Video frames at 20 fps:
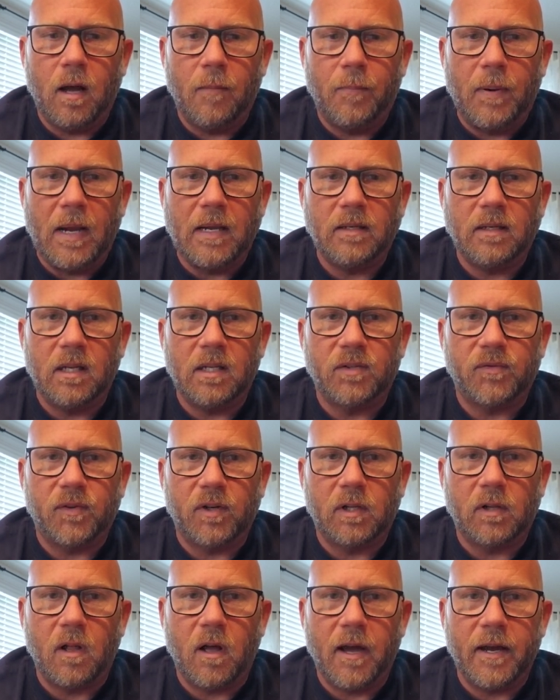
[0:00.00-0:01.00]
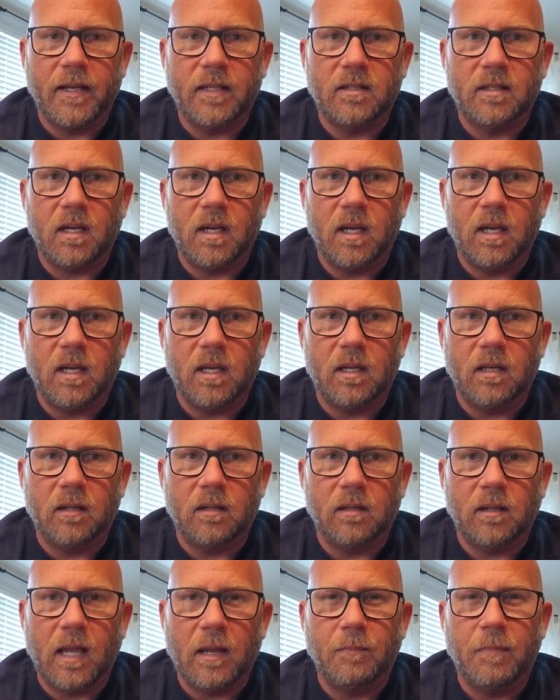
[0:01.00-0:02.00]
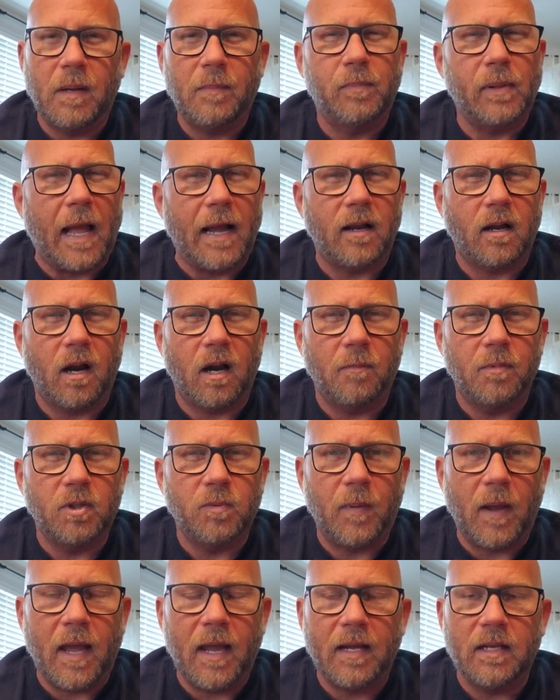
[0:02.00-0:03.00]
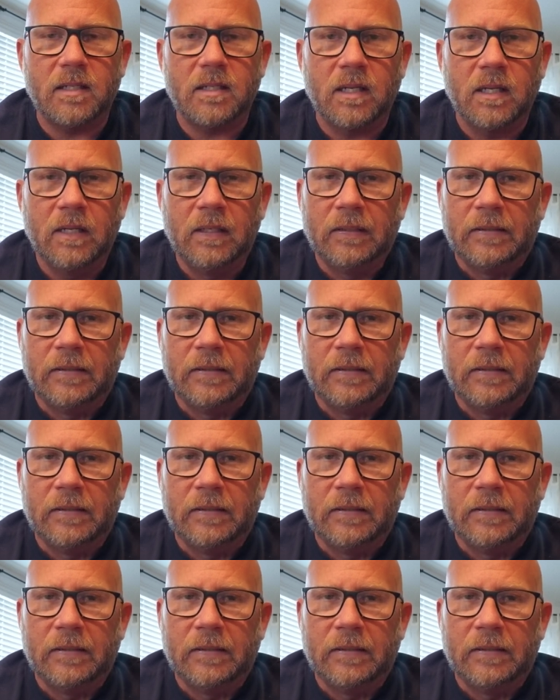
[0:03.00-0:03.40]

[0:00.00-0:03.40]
paintings for clients in like big black garbage bags.